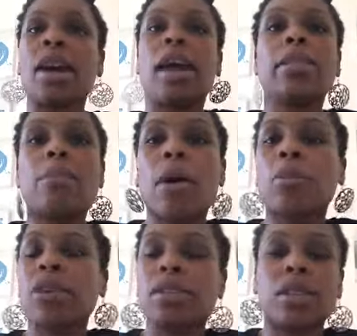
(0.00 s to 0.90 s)
in the
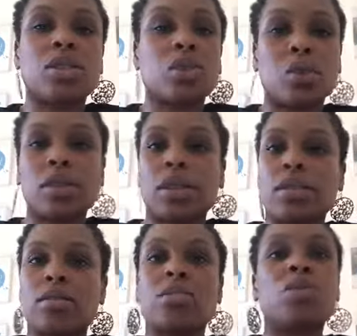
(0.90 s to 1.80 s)
Baltimore City school
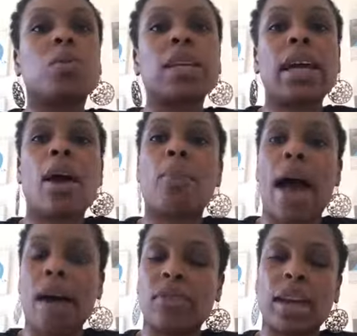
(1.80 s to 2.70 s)
system to really help
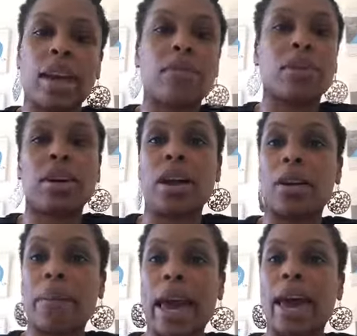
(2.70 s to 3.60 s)
advocate for a
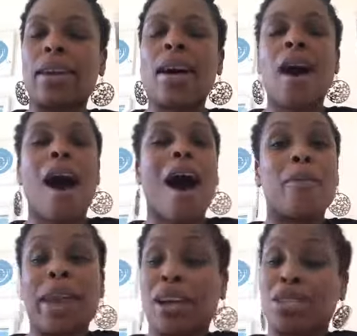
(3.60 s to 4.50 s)
young man,
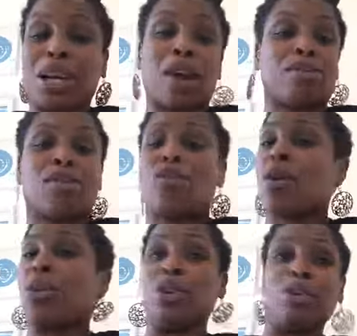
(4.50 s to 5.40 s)
and how she got herself
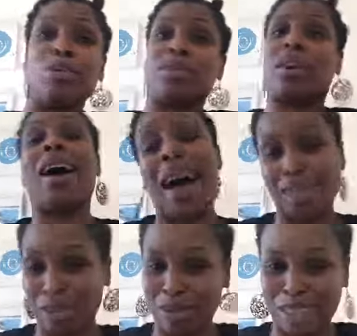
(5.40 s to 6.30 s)
on the news
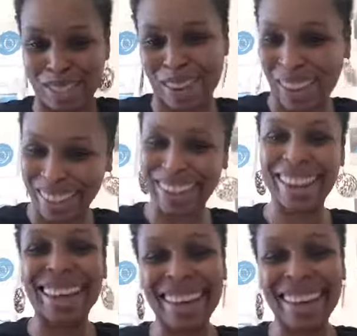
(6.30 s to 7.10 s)
as a result.